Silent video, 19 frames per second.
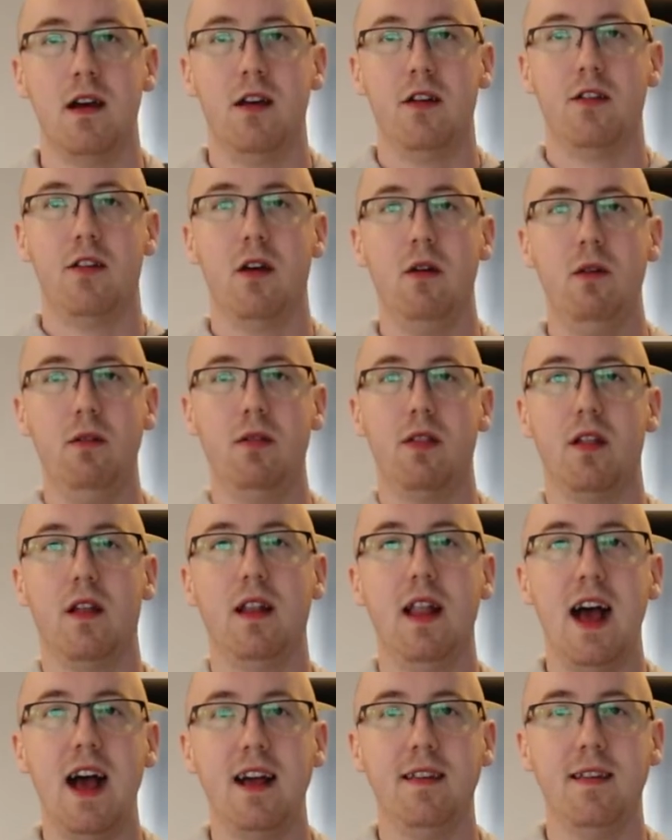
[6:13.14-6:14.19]
So the
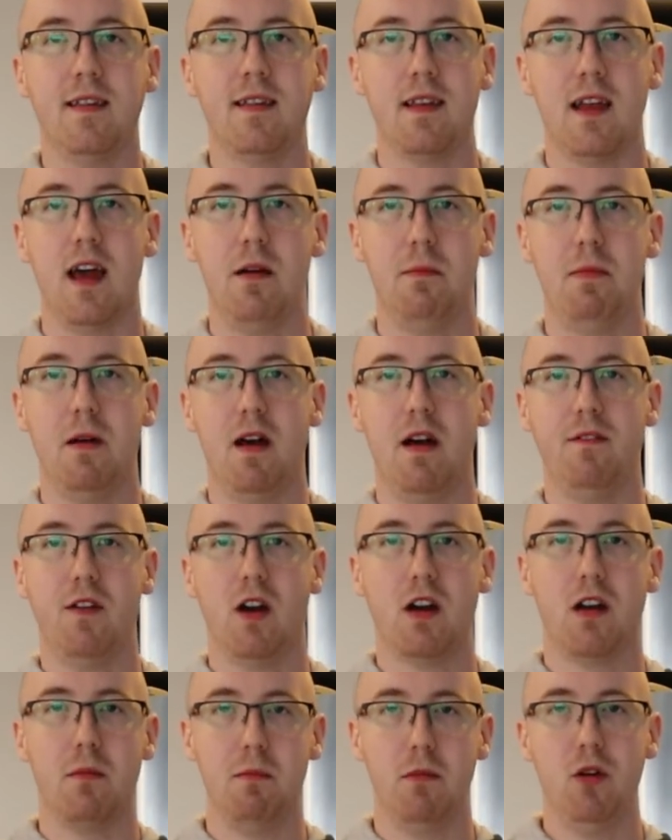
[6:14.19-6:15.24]
last step of
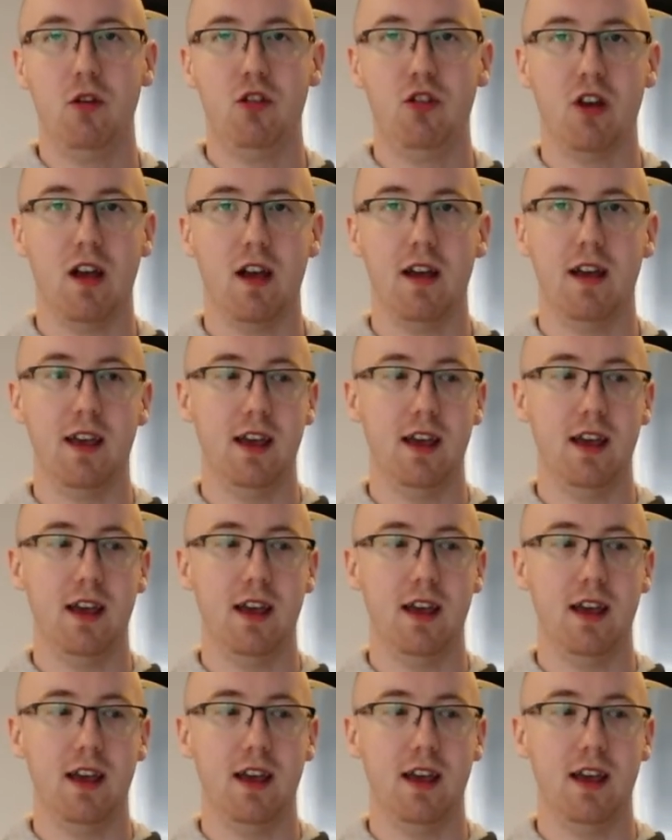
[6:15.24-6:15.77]
our kombucha